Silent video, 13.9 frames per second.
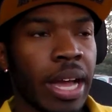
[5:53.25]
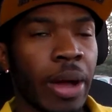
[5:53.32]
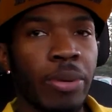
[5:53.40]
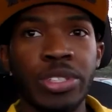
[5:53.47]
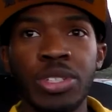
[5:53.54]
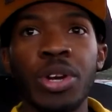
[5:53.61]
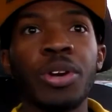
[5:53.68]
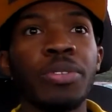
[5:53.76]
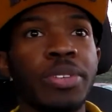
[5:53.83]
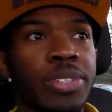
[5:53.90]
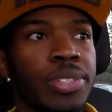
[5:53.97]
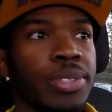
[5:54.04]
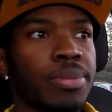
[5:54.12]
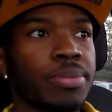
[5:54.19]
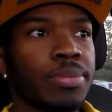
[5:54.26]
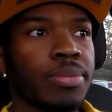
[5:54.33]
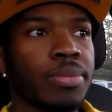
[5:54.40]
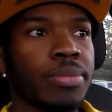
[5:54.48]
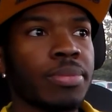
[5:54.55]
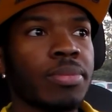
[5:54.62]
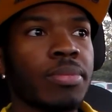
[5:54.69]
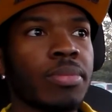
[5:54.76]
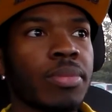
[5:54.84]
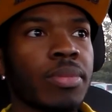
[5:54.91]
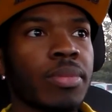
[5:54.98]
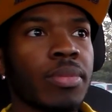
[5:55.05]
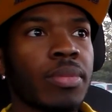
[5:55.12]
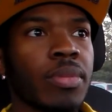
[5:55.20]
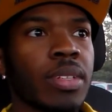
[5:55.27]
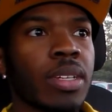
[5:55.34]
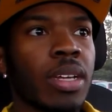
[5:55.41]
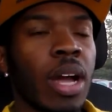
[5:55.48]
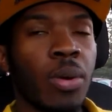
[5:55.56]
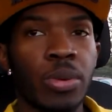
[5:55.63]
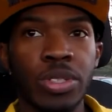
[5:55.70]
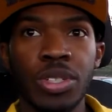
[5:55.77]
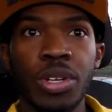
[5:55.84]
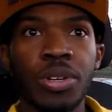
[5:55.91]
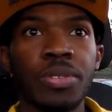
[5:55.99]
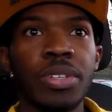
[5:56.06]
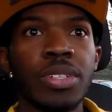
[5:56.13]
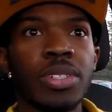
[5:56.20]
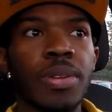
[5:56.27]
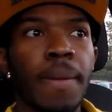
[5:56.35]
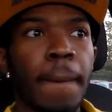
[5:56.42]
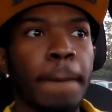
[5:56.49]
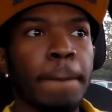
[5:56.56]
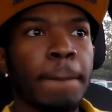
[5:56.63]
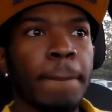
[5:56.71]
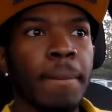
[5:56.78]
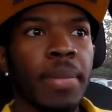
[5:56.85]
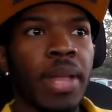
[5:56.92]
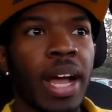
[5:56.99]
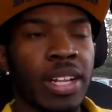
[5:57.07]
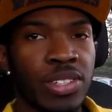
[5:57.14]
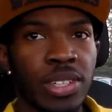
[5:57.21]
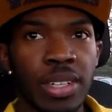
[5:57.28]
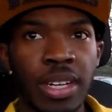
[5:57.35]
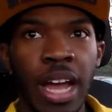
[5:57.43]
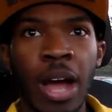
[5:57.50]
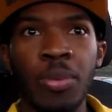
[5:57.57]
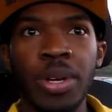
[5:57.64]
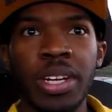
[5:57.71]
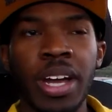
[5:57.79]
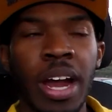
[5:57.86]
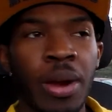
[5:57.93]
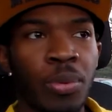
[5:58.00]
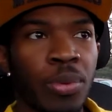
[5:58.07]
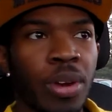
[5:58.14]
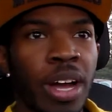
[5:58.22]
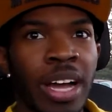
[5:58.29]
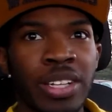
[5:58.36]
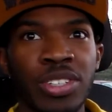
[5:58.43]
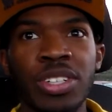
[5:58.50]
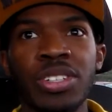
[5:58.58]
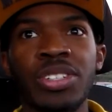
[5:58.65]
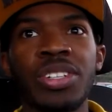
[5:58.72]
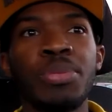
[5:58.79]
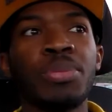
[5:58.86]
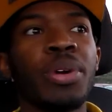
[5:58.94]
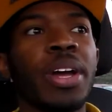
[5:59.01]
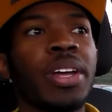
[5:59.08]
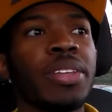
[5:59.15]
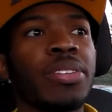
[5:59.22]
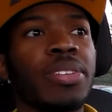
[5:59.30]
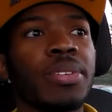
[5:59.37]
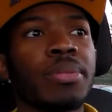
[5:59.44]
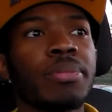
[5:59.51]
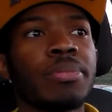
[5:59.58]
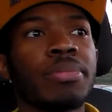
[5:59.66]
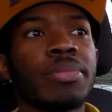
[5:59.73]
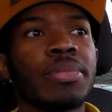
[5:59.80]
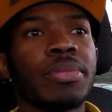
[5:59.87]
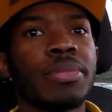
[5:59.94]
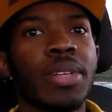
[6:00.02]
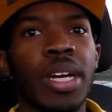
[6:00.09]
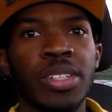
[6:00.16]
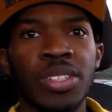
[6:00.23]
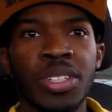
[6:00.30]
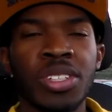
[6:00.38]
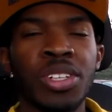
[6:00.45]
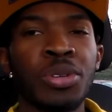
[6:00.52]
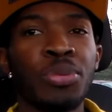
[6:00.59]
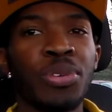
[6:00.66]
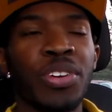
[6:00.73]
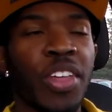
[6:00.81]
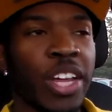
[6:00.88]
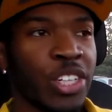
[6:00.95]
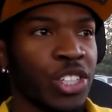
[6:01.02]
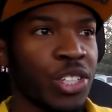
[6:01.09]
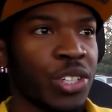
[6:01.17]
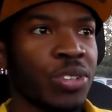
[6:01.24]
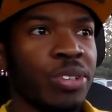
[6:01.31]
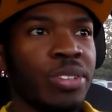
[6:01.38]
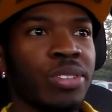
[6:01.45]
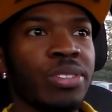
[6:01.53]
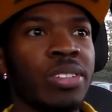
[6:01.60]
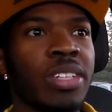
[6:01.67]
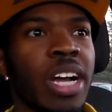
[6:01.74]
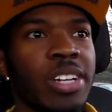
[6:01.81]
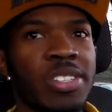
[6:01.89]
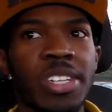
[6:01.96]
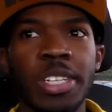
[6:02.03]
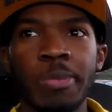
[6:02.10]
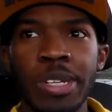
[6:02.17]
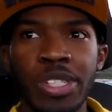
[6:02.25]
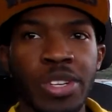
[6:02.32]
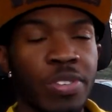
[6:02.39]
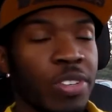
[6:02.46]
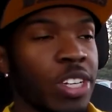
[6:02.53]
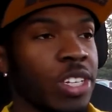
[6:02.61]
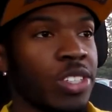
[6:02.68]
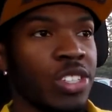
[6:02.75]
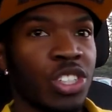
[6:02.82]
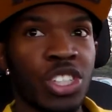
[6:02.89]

I was nervous. I was nervous. I took a deep breath. I chilled. I said to myself, Ken,